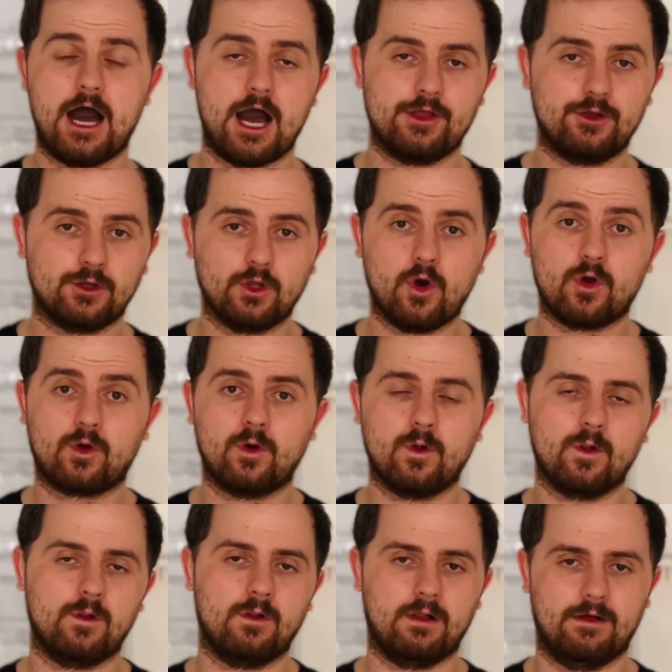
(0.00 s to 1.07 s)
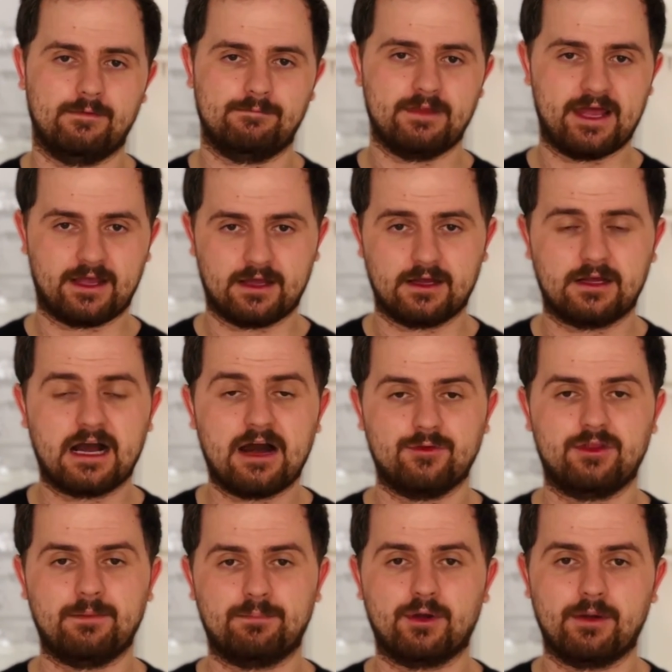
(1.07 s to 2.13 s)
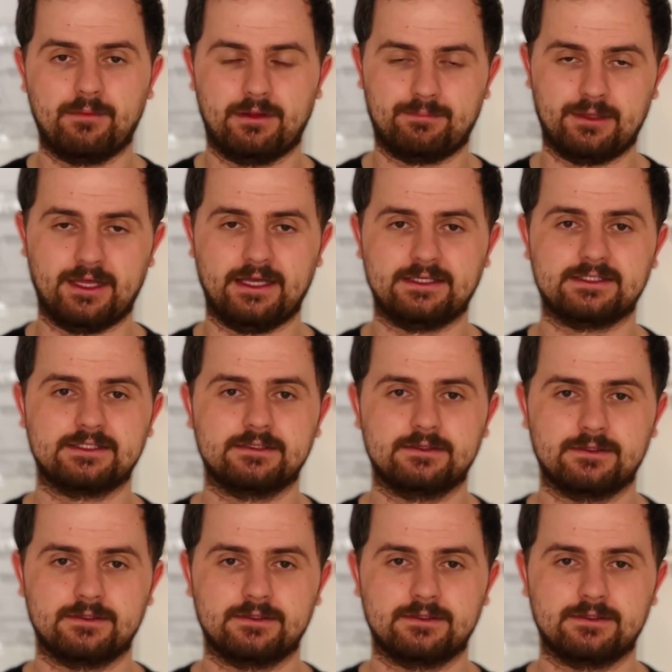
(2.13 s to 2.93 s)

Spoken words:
your local county permit place.